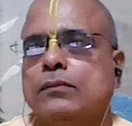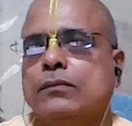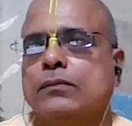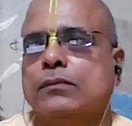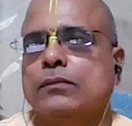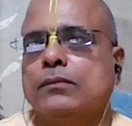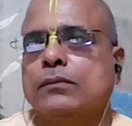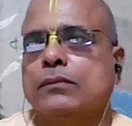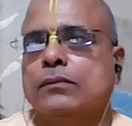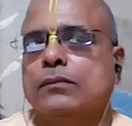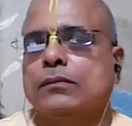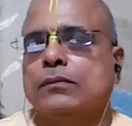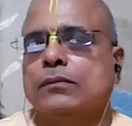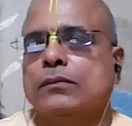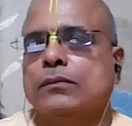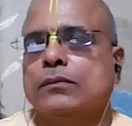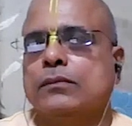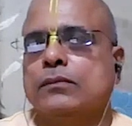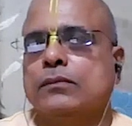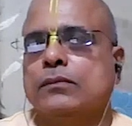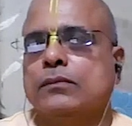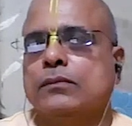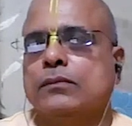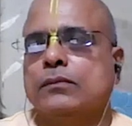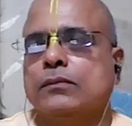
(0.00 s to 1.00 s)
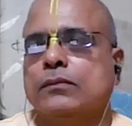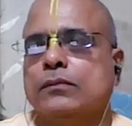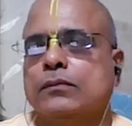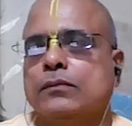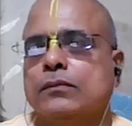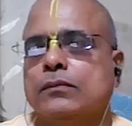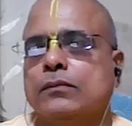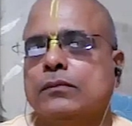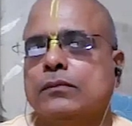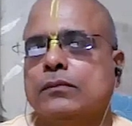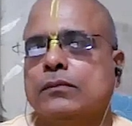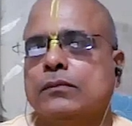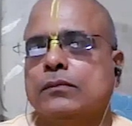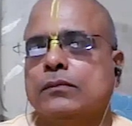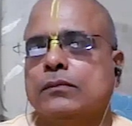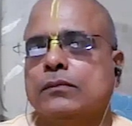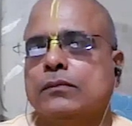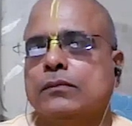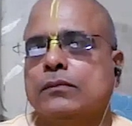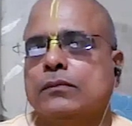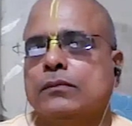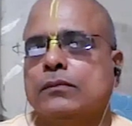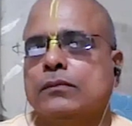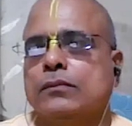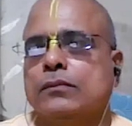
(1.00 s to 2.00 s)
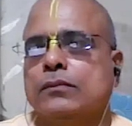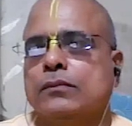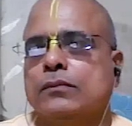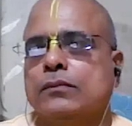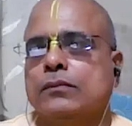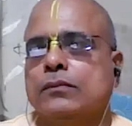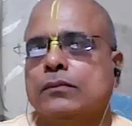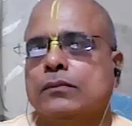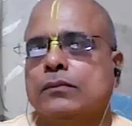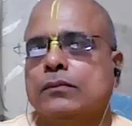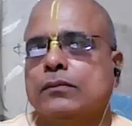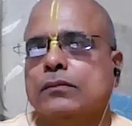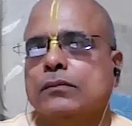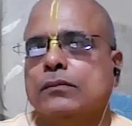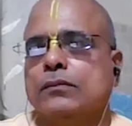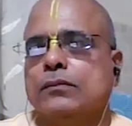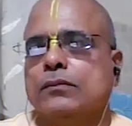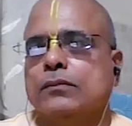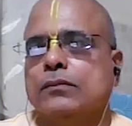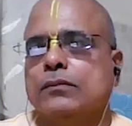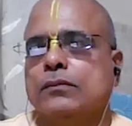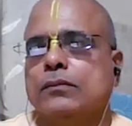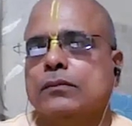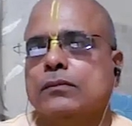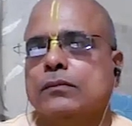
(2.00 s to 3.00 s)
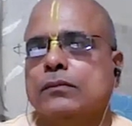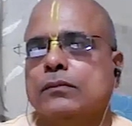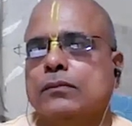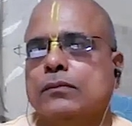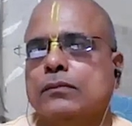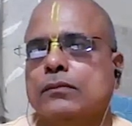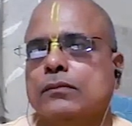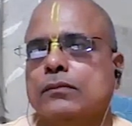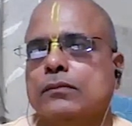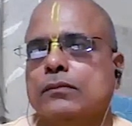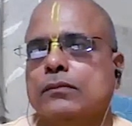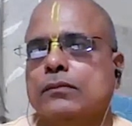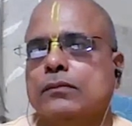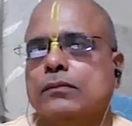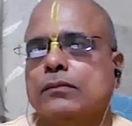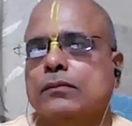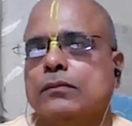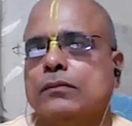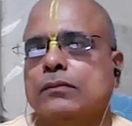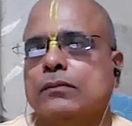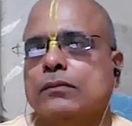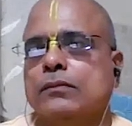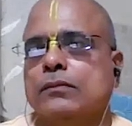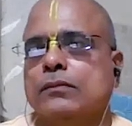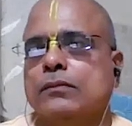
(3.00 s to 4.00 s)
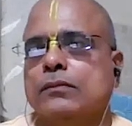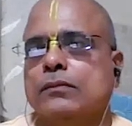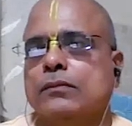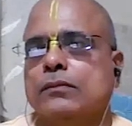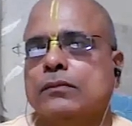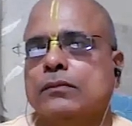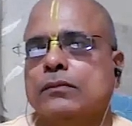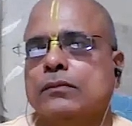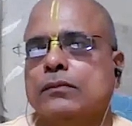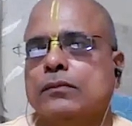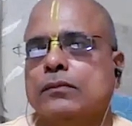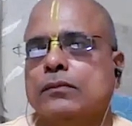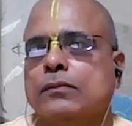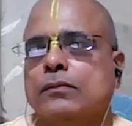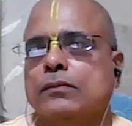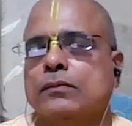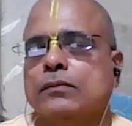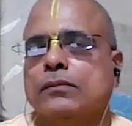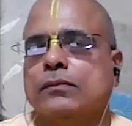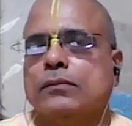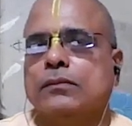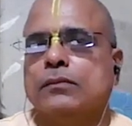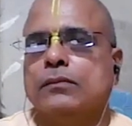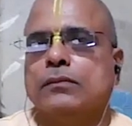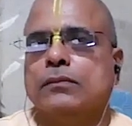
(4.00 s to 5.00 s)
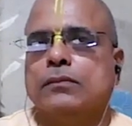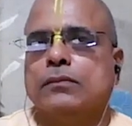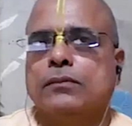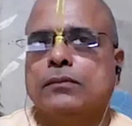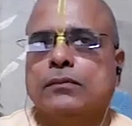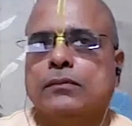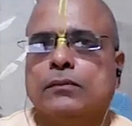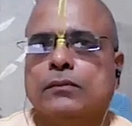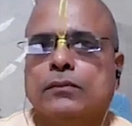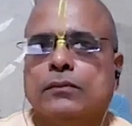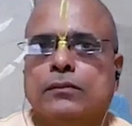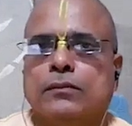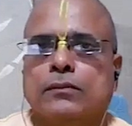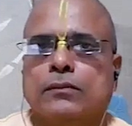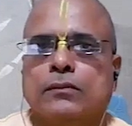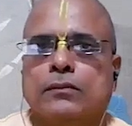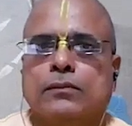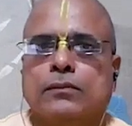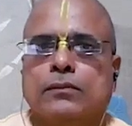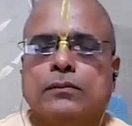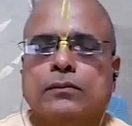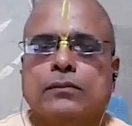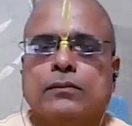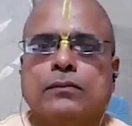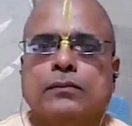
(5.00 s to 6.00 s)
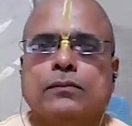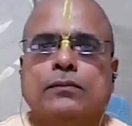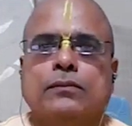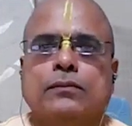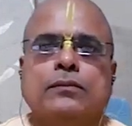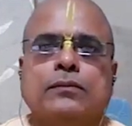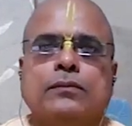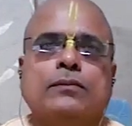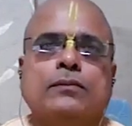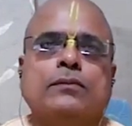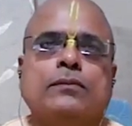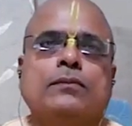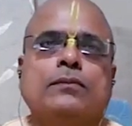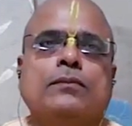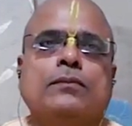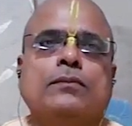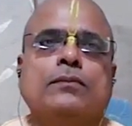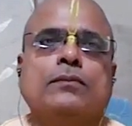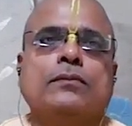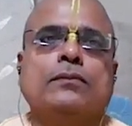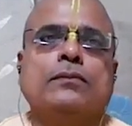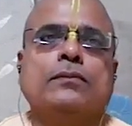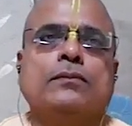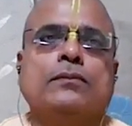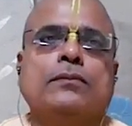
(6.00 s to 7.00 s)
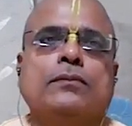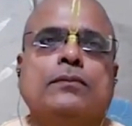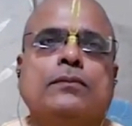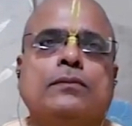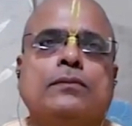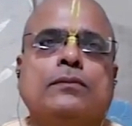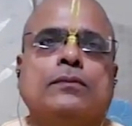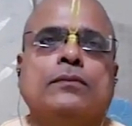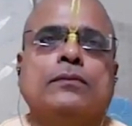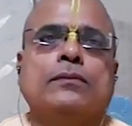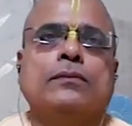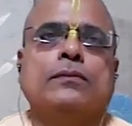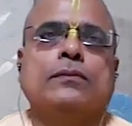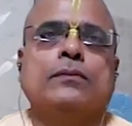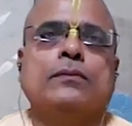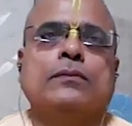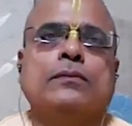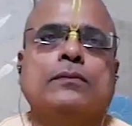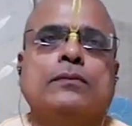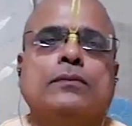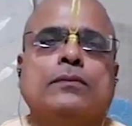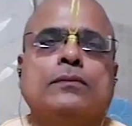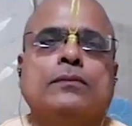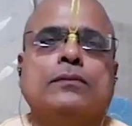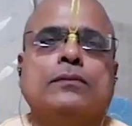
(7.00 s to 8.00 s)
[no speech]